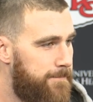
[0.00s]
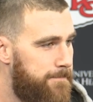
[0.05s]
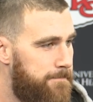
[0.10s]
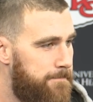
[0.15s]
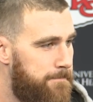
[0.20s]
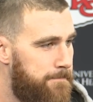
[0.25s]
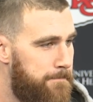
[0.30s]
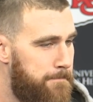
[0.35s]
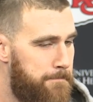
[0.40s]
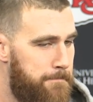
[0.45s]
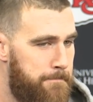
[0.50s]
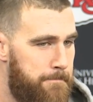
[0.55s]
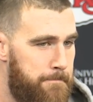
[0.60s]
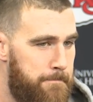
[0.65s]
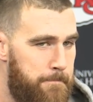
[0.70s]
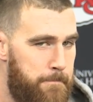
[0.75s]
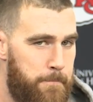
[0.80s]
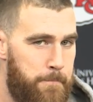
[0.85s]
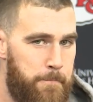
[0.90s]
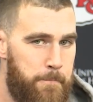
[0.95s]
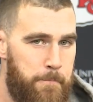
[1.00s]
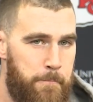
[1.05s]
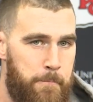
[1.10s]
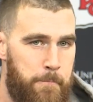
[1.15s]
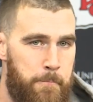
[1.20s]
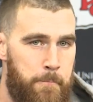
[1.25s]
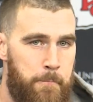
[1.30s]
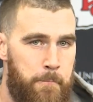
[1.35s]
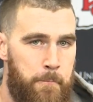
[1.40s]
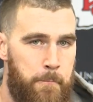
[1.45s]
Travis, how will you spend the
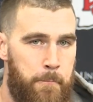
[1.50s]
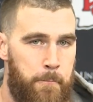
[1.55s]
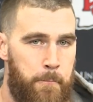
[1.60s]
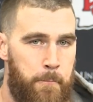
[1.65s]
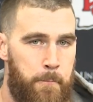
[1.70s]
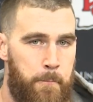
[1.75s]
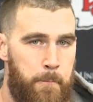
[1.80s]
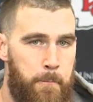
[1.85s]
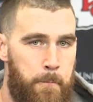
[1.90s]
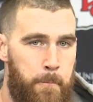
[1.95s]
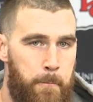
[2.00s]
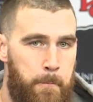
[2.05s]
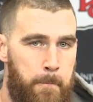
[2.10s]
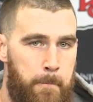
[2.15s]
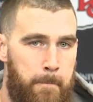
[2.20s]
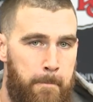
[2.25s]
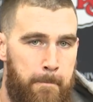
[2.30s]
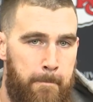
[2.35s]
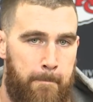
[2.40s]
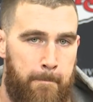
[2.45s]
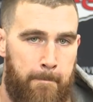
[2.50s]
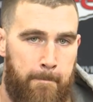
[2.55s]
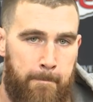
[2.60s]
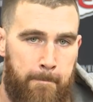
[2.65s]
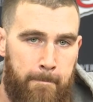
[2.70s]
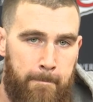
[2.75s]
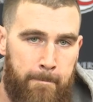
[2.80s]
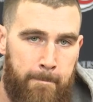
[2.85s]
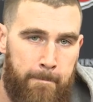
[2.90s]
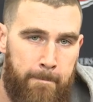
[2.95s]
next 48 hours between
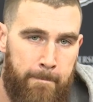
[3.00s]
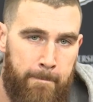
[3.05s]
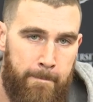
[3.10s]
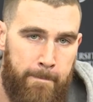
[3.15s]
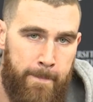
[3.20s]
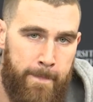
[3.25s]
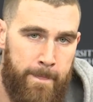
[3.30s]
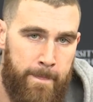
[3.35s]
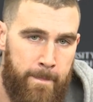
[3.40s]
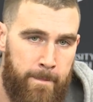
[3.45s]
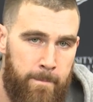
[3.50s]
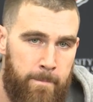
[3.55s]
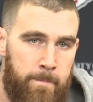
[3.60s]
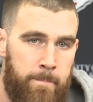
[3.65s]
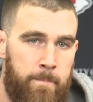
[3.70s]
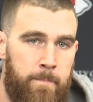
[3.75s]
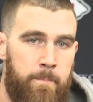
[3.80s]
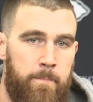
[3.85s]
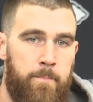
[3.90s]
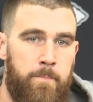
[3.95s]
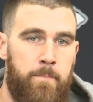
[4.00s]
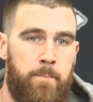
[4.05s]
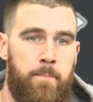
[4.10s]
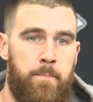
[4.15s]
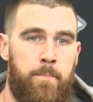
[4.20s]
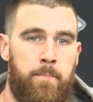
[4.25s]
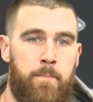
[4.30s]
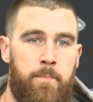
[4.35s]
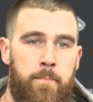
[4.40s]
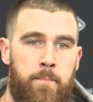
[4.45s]
uh, now and the time
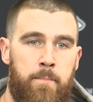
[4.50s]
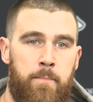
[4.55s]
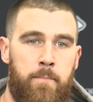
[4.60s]
you head to